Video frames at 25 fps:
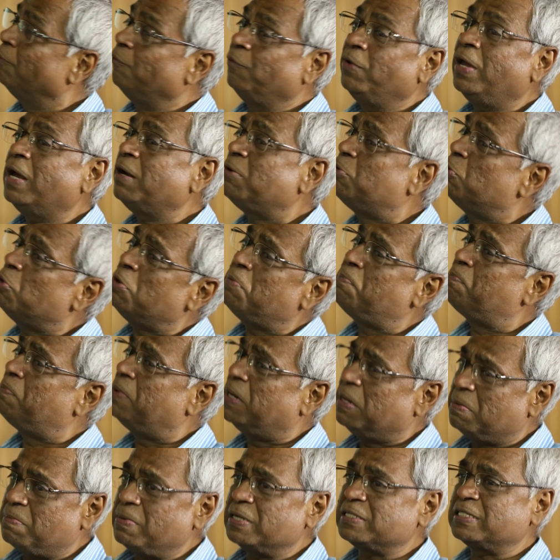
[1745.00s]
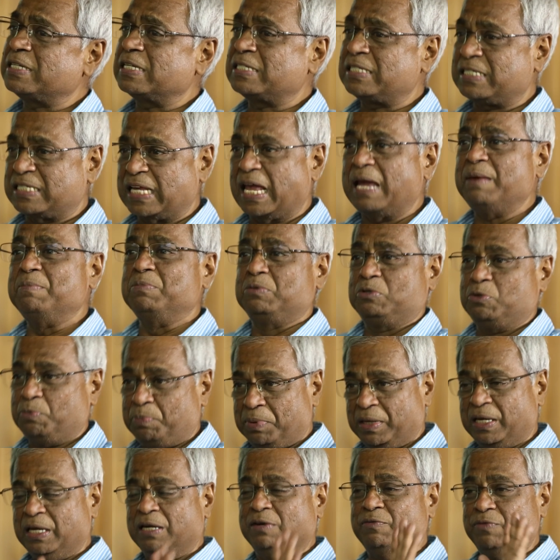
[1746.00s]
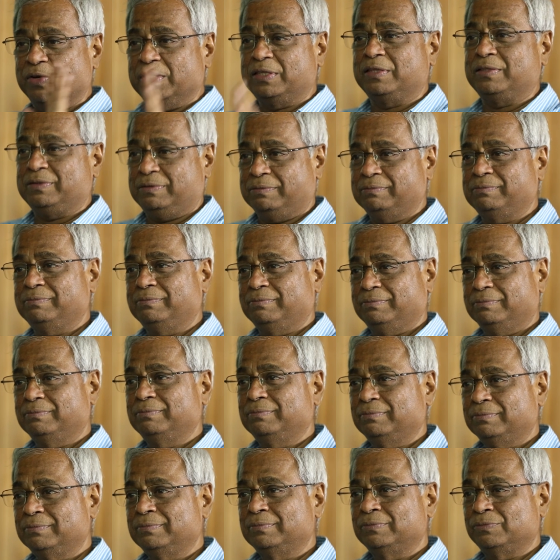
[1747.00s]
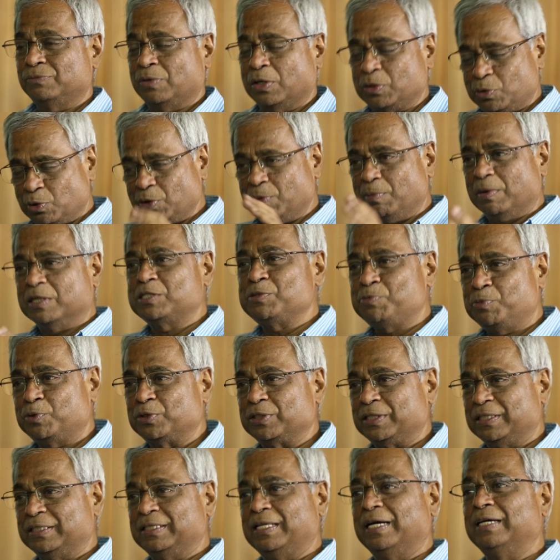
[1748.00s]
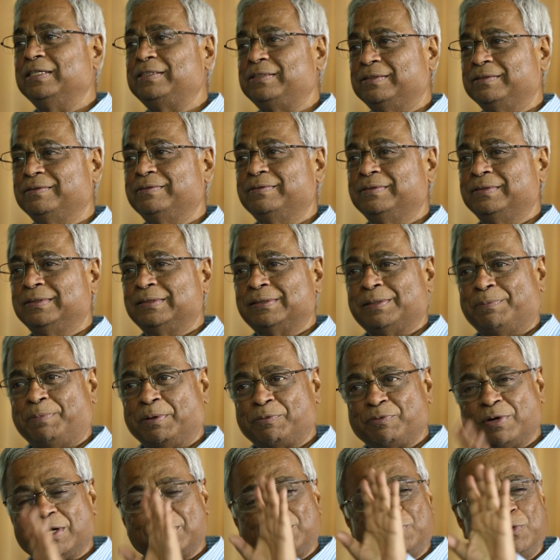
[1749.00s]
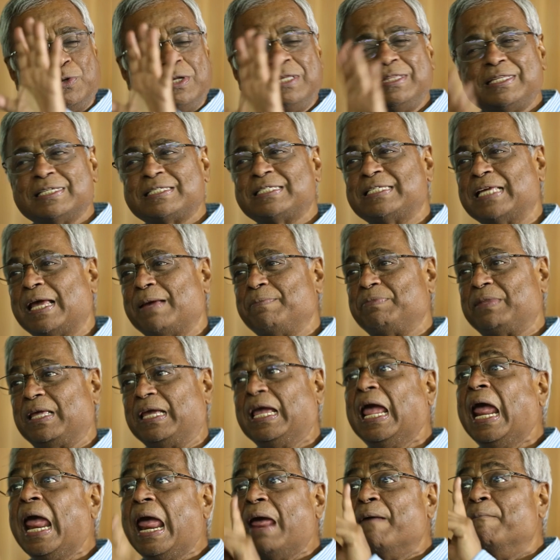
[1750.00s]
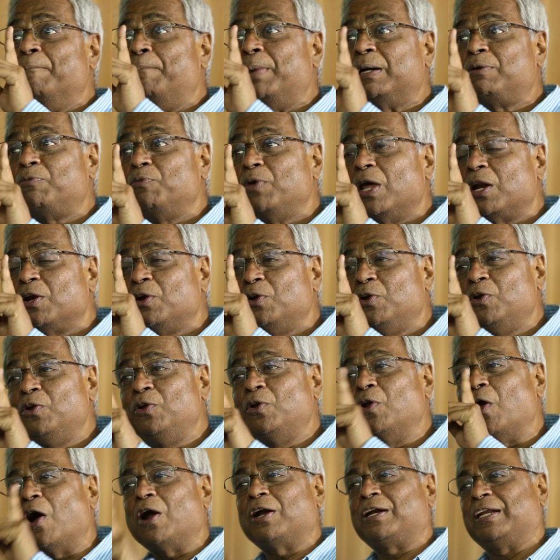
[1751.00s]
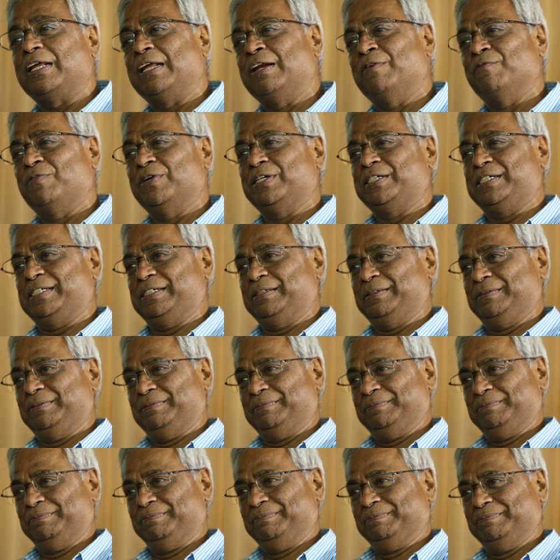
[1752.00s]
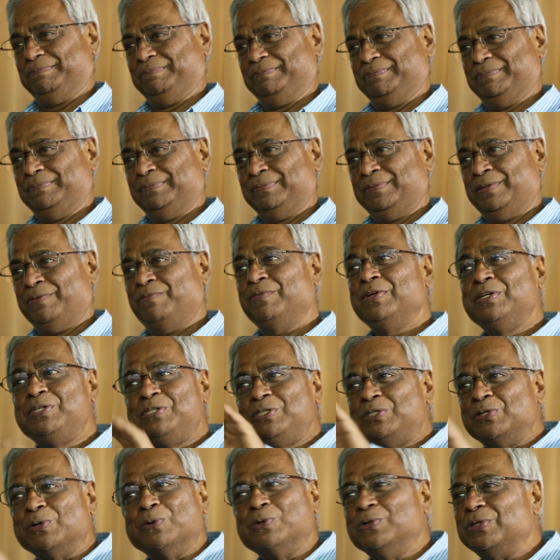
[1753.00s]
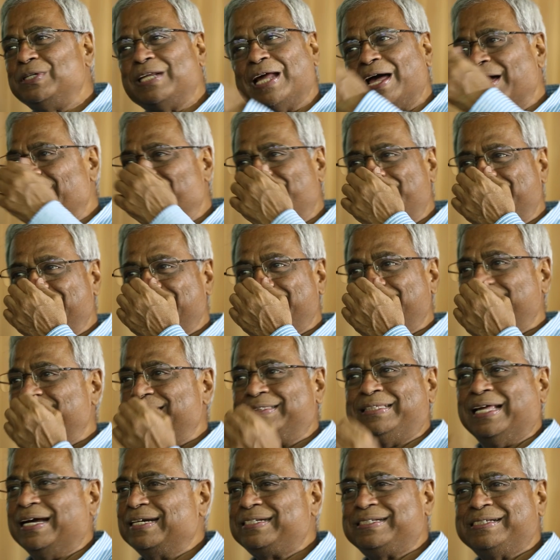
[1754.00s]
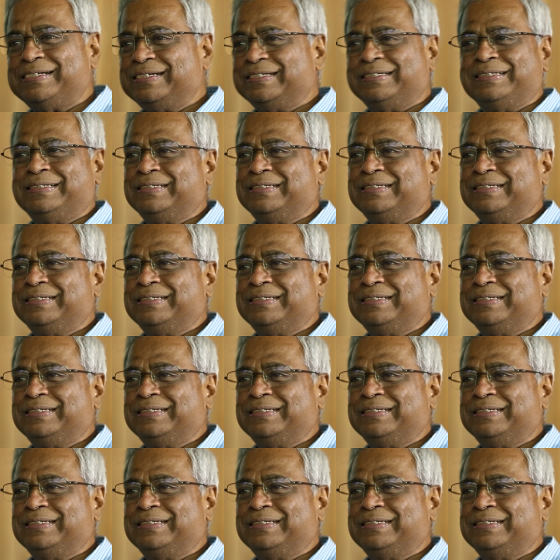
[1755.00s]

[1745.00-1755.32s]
We are doing pretty much the same to begin with. We are doing much more than that, but we are doing the same thing, but we are not inverting. We do not have that